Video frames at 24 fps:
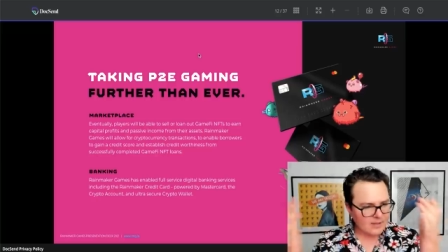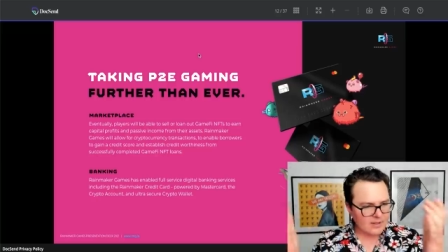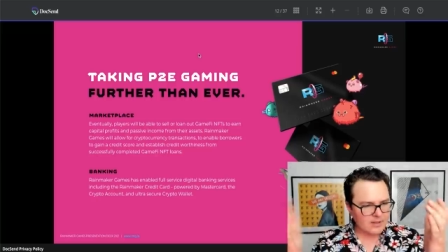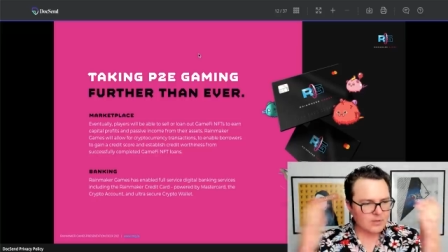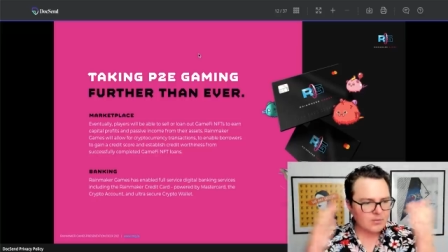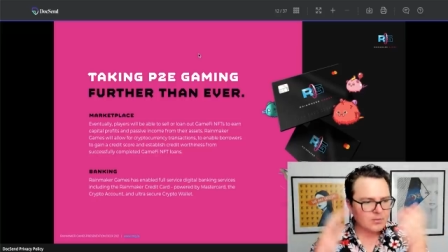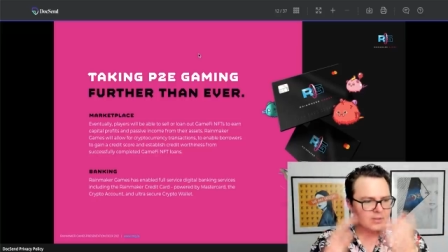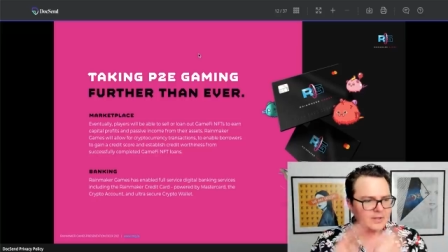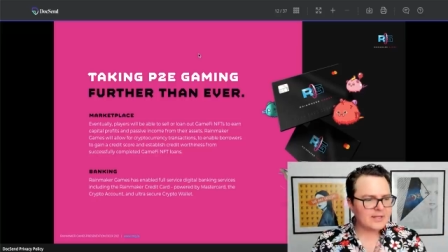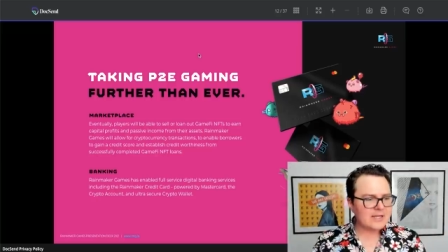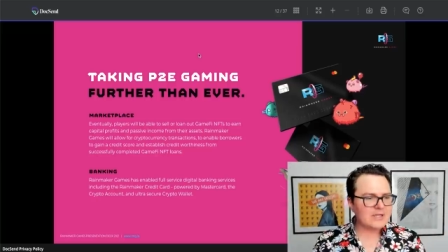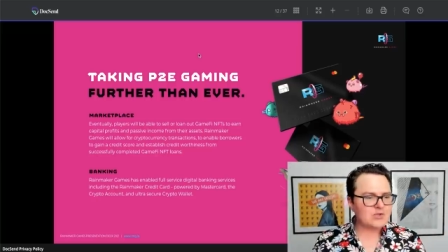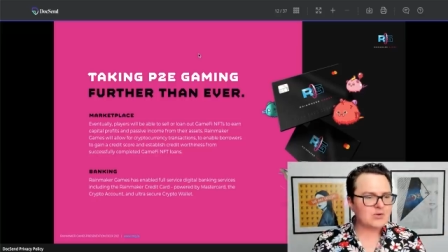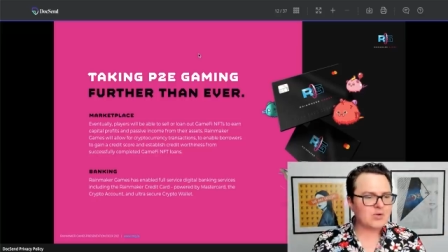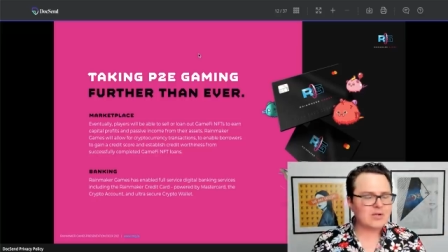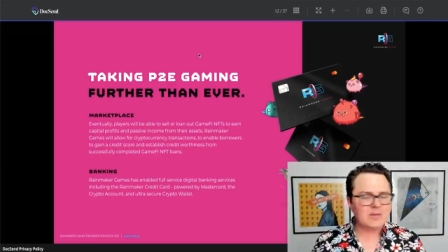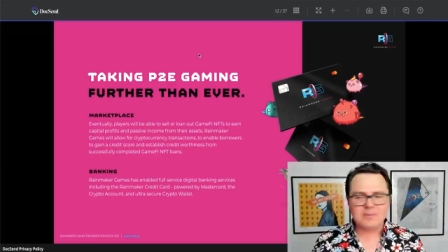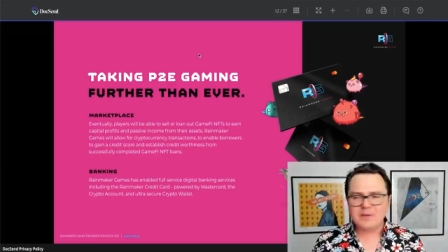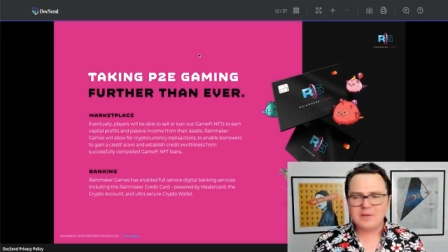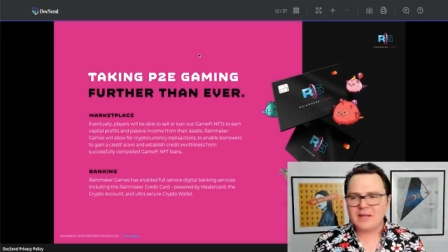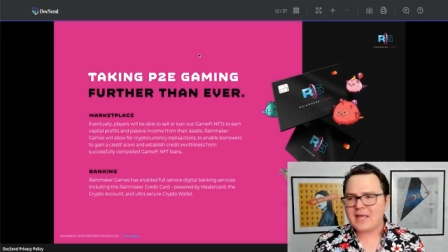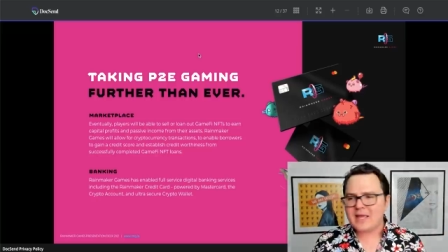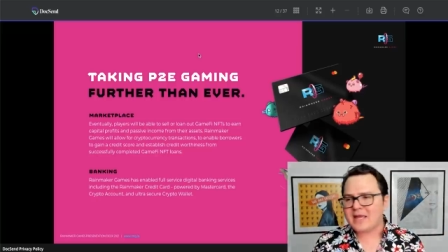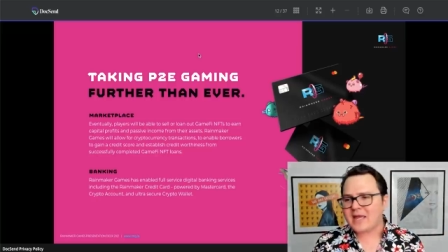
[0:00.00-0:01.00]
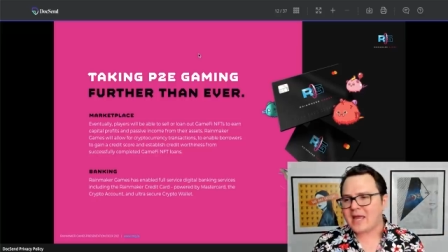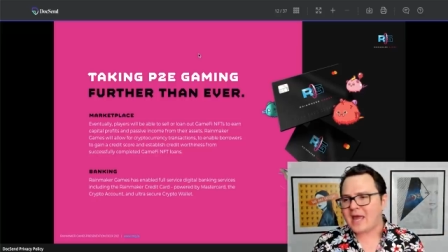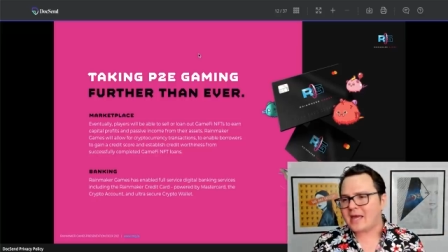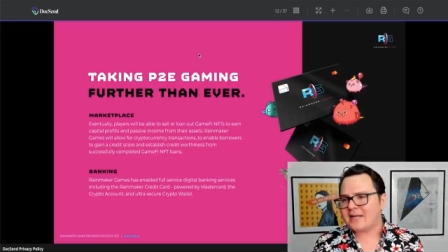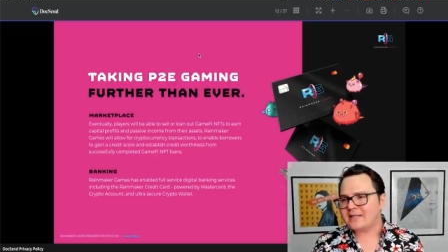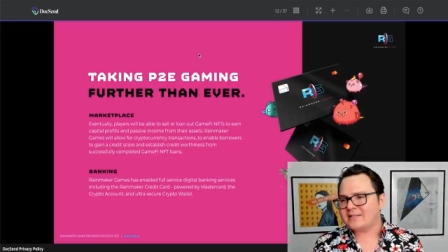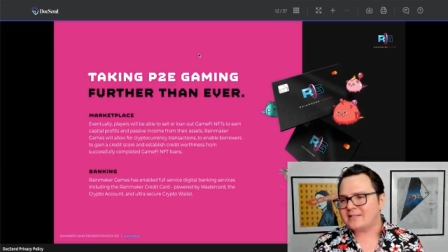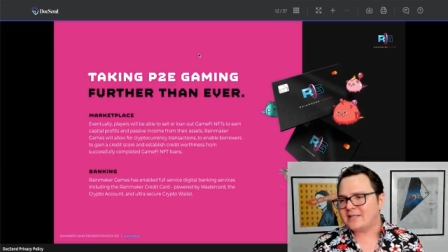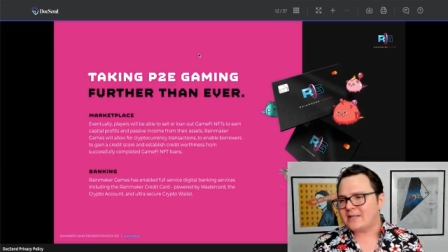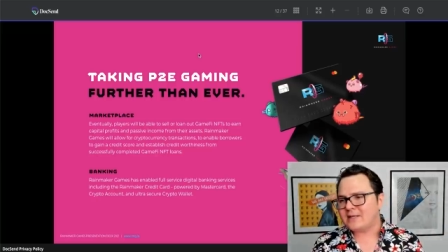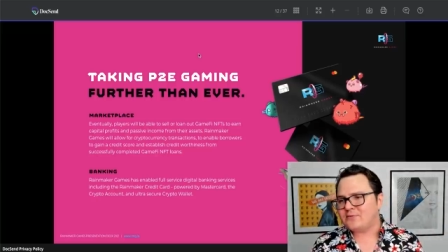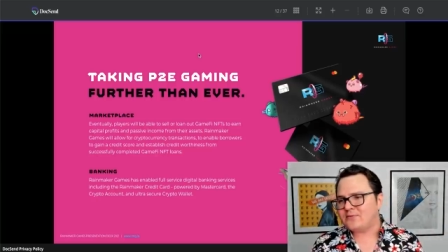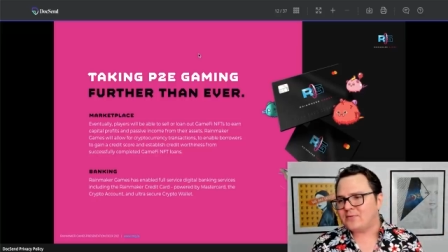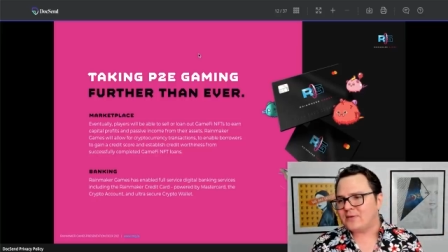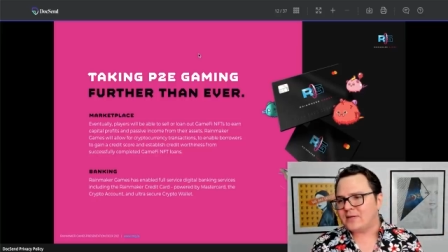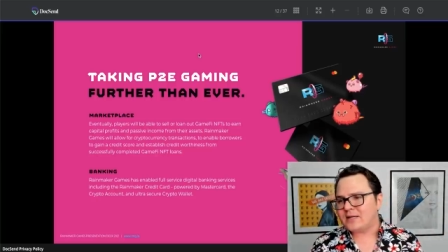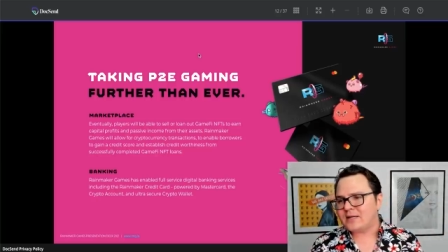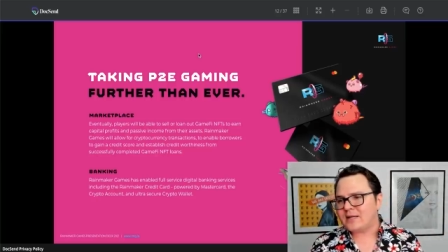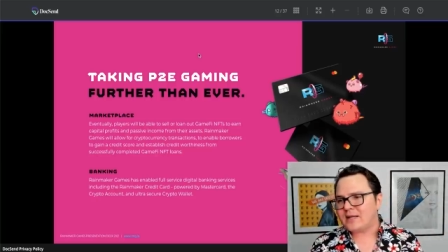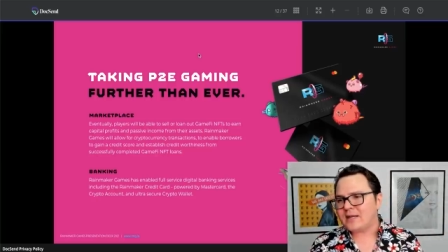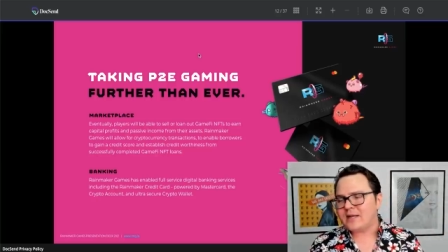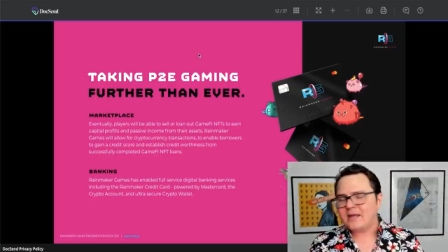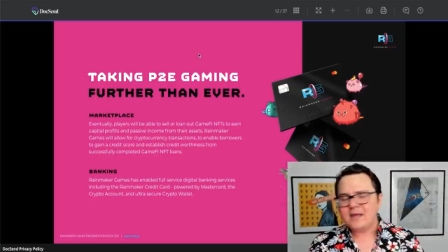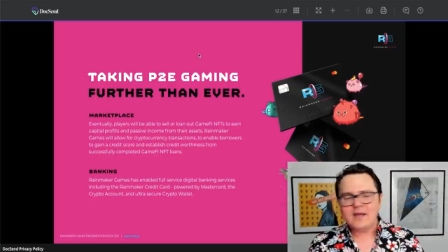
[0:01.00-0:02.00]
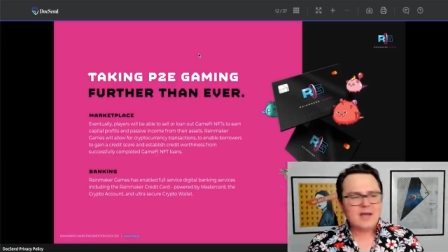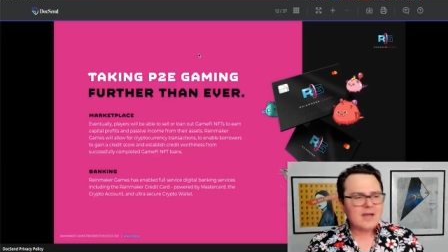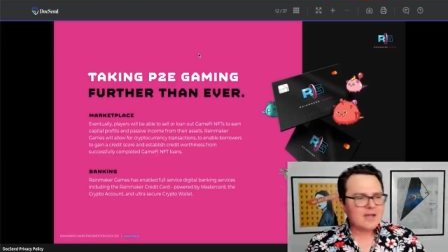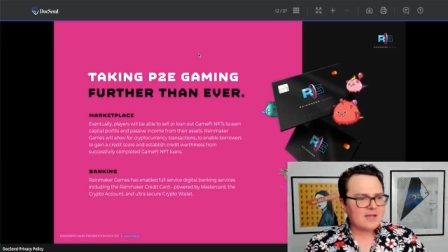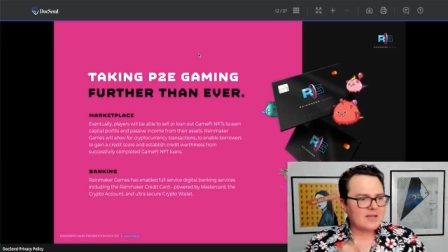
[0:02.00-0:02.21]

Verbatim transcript: You really enjoy playing Axie Infinity.